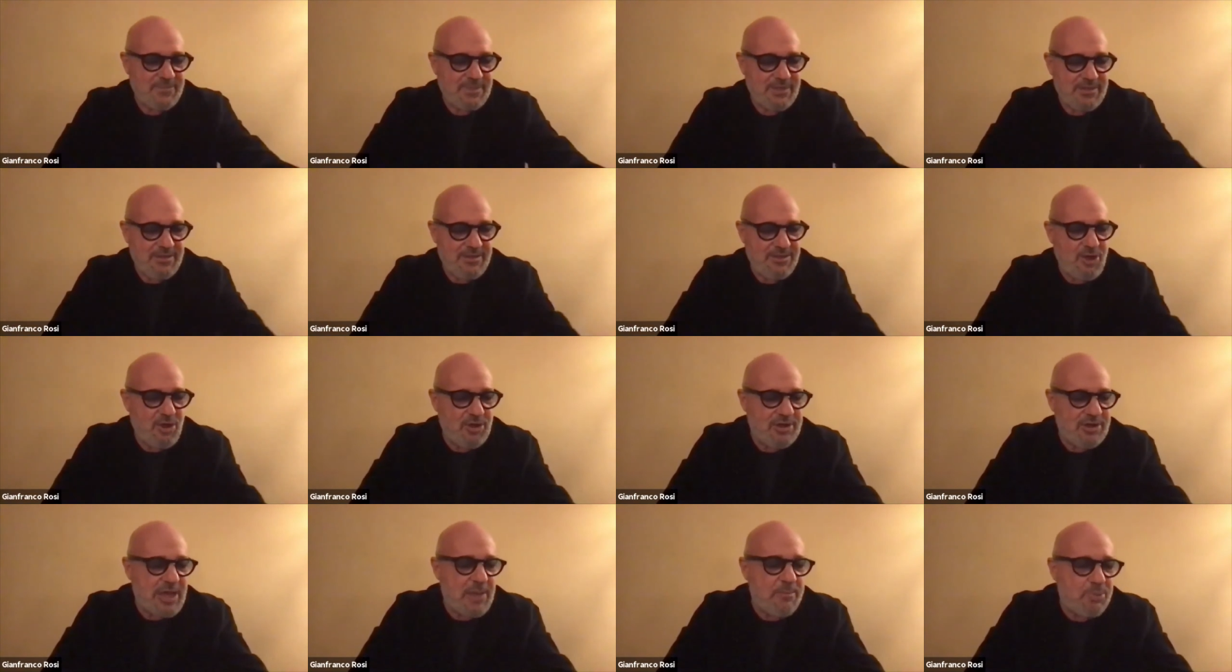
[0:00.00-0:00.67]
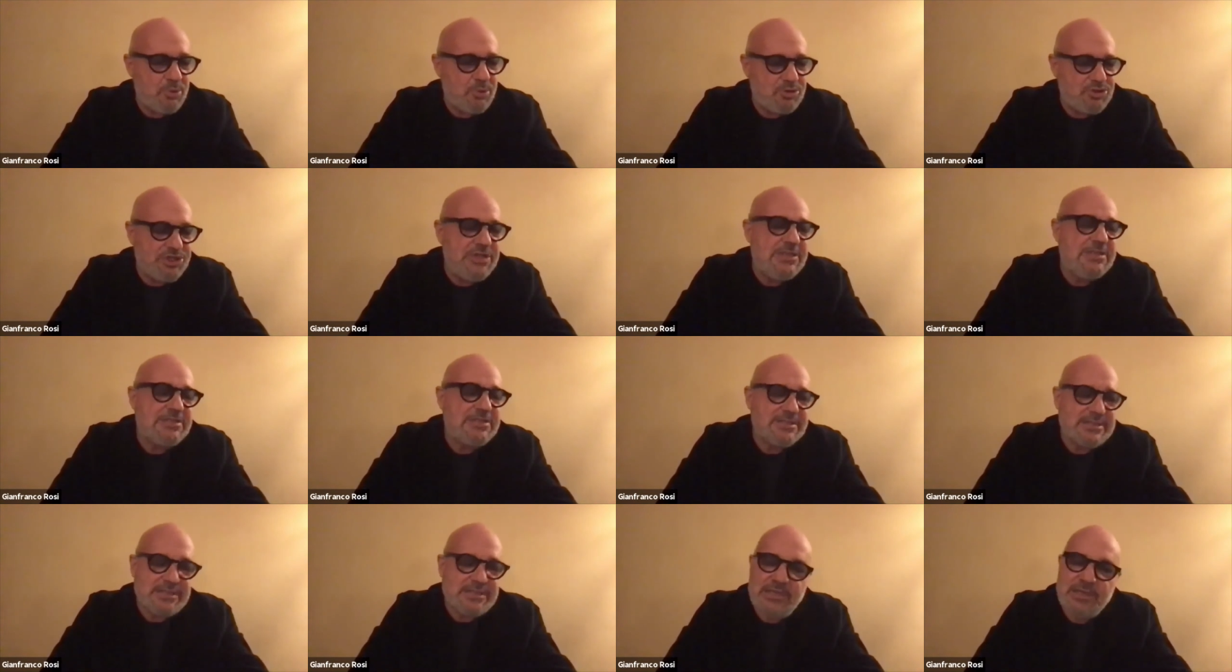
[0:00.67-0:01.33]
you know,
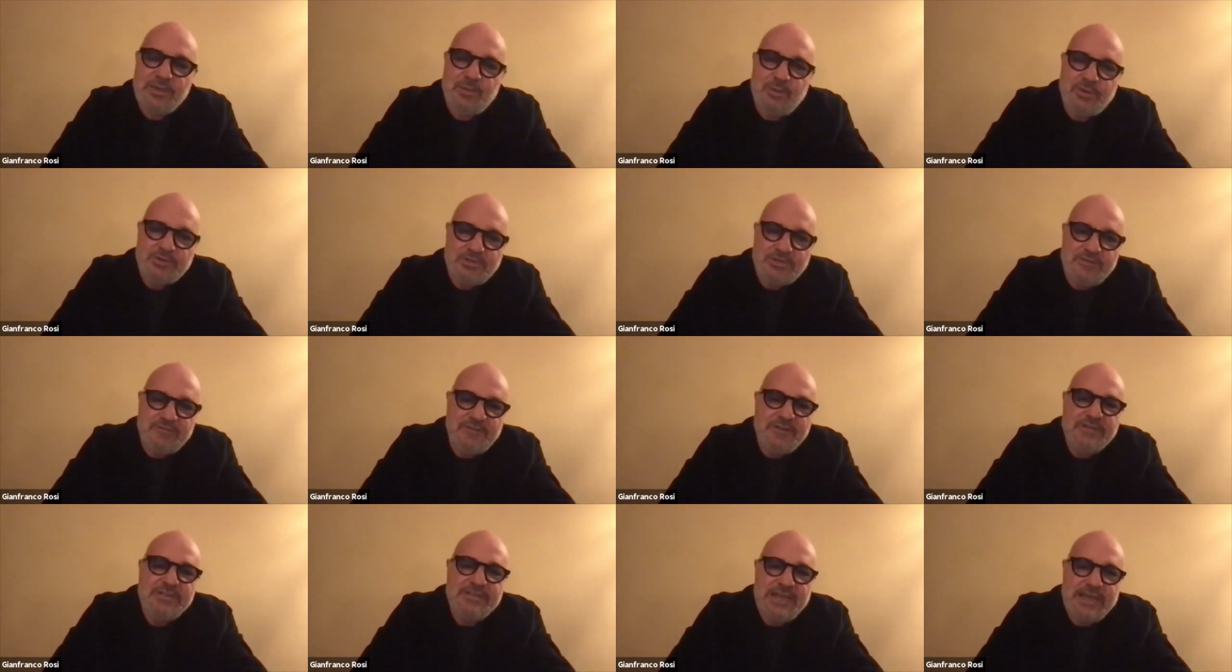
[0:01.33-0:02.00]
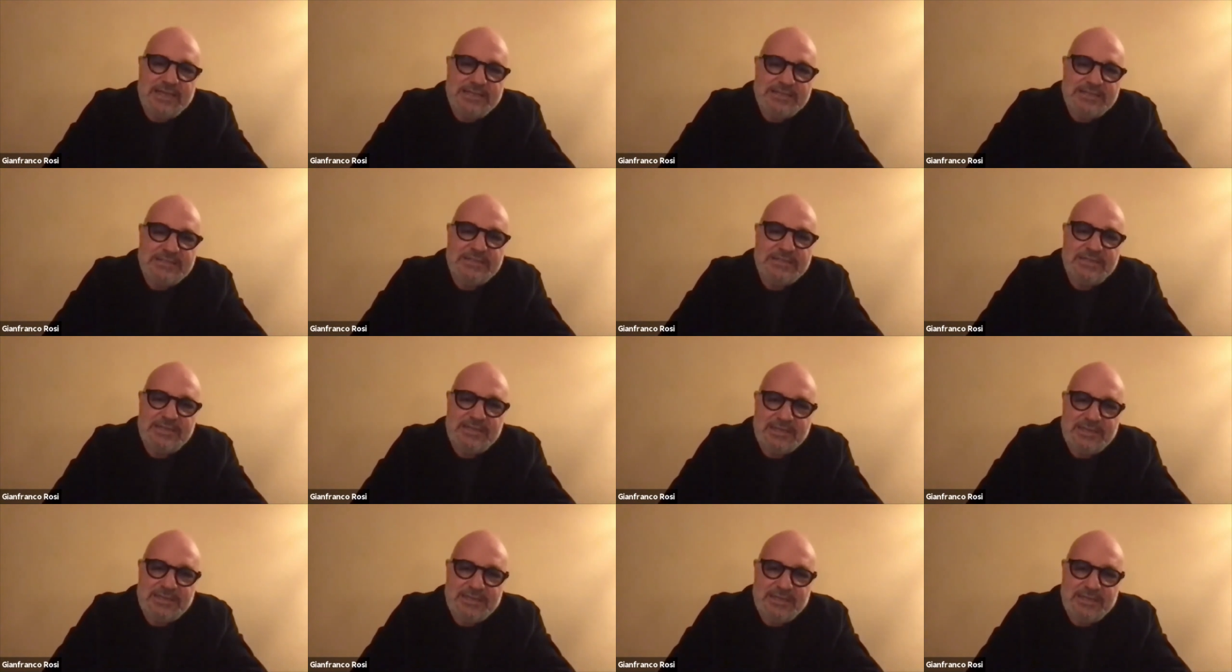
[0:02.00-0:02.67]
Kapuscinski was a
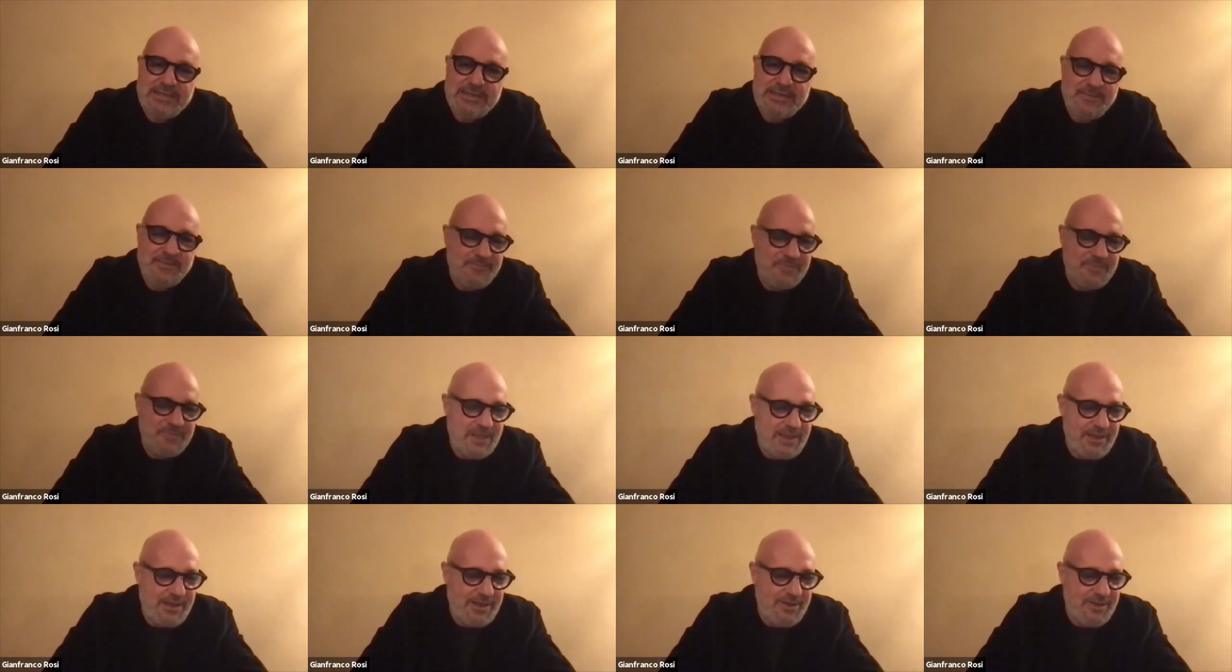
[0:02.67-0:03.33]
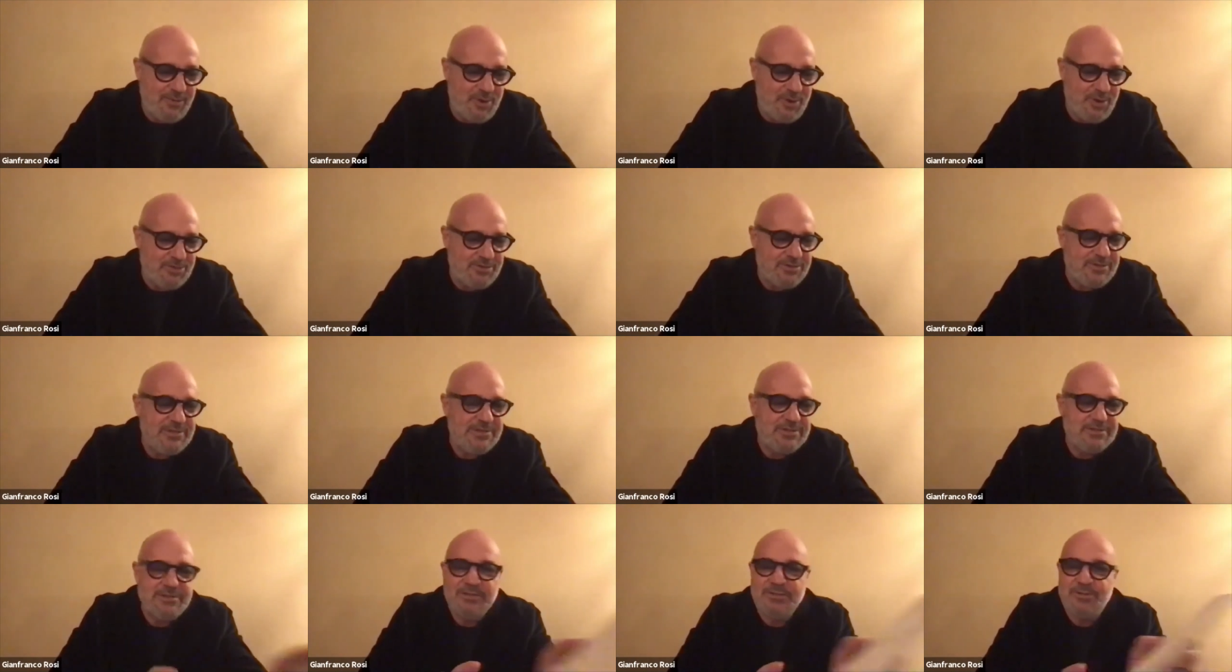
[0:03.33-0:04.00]
fantastic, I wrote
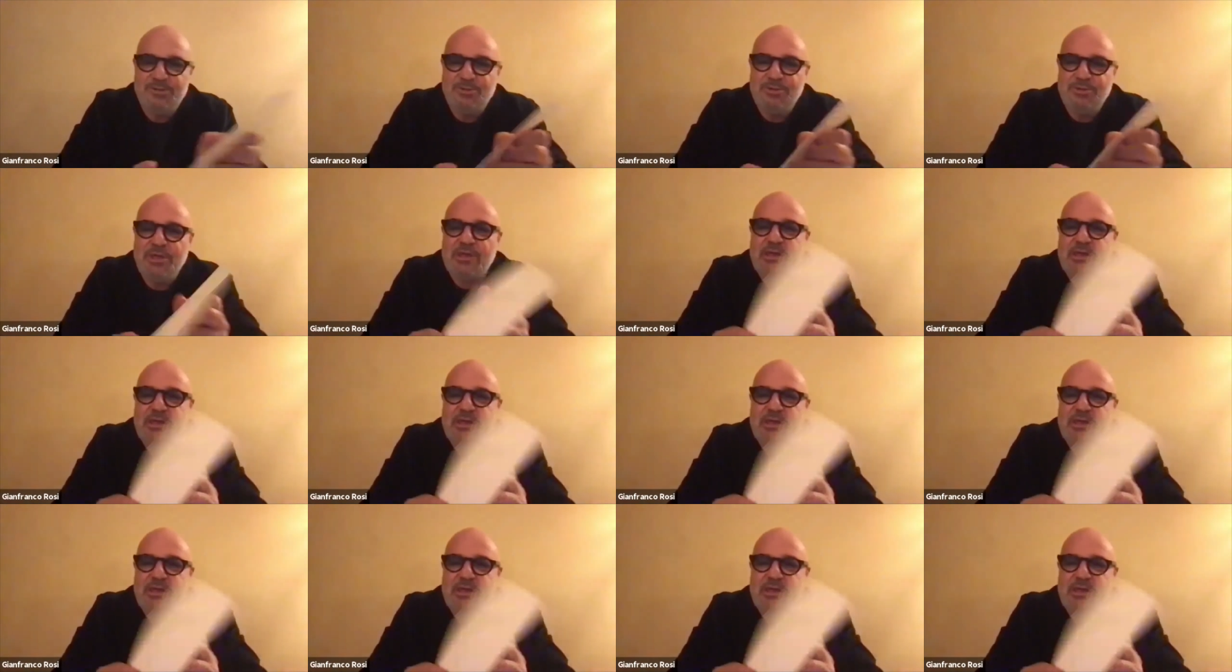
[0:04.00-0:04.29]
this today,